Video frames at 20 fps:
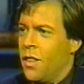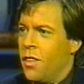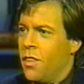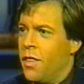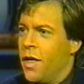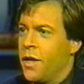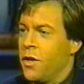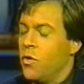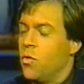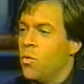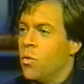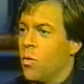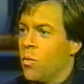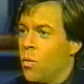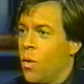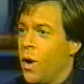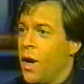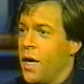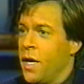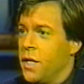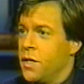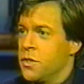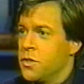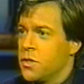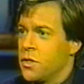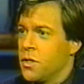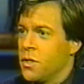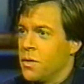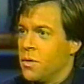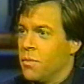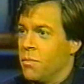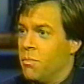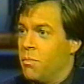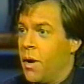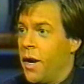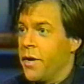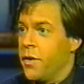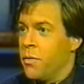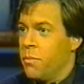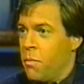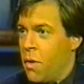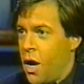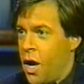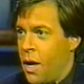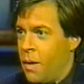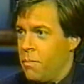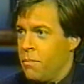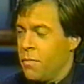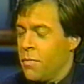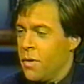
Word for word: that you were raised by your mom,